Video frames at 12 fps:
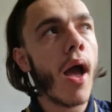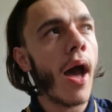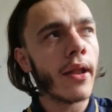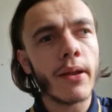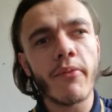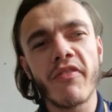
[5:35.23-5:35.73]

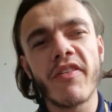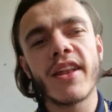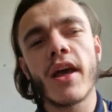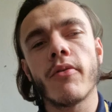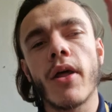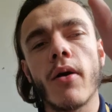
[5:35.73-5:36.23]
another
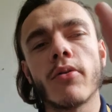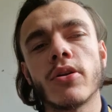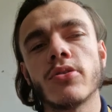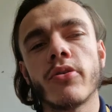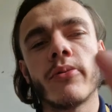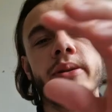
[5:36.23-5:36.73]
video that I'm going
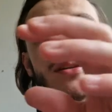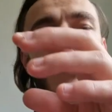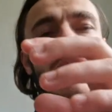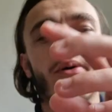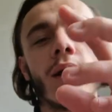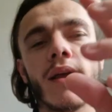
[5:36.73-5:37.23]
to do in the
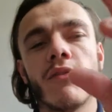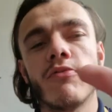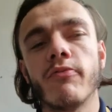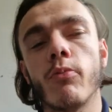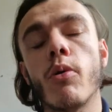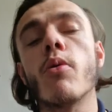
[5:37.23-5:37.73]
summer is
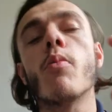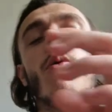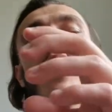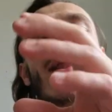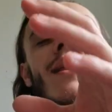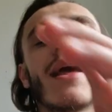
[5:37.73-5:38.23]
what
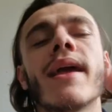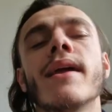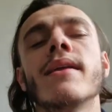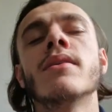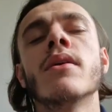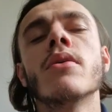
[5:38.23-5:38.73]
we
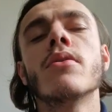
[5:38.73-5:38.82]
need